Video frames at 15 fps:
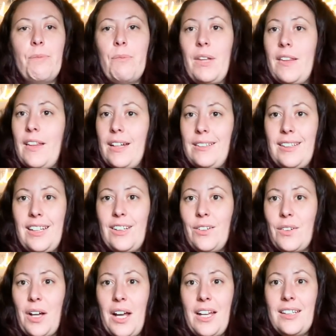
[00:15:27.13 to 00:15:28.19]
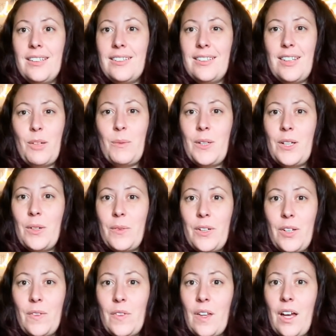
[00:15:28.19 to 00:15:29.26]
And that's it, you guys. Let me know what
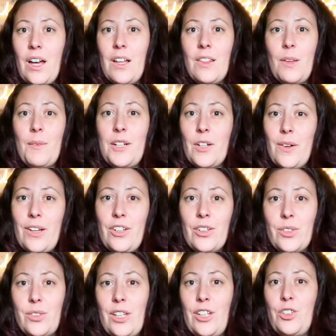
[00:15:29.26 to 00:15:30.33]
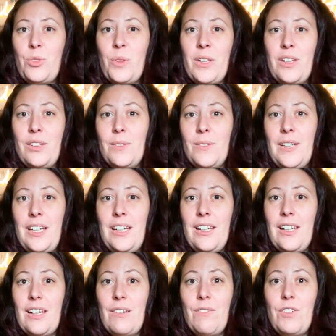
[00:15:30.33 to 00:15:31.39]
you thought. Let me know how your sales were this week.
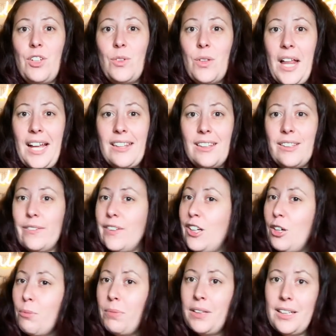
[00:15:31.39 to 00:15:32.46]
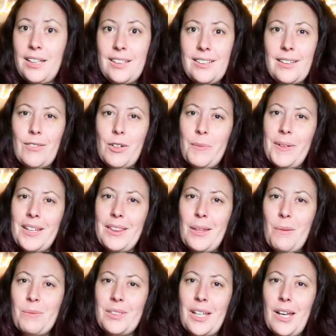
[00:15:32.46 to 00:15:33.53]
If you like this video, please give it a big
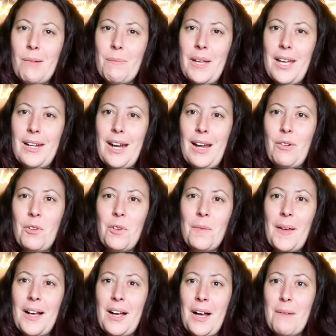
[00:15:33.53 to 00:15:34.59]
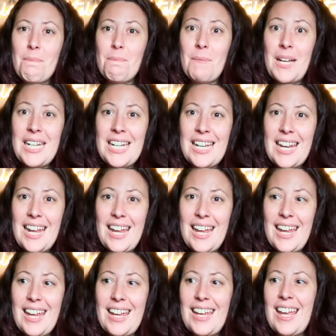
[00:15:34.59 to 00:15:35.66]
thumbs up. And I will be back on
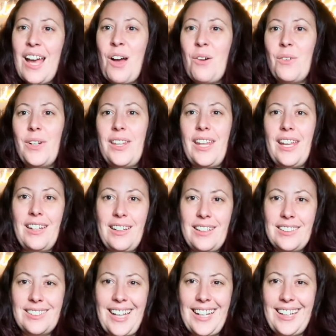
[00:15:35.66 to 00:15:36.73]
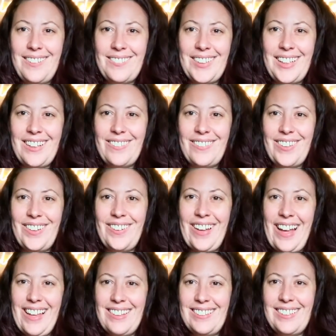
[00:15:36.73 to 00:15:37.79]
Monday with an exciting video for you
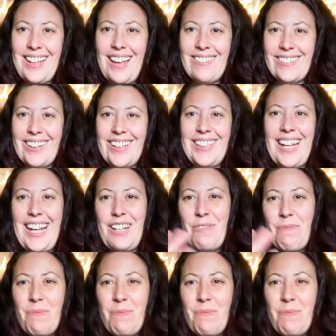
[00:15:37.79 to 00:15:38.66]
guys. Have a great day.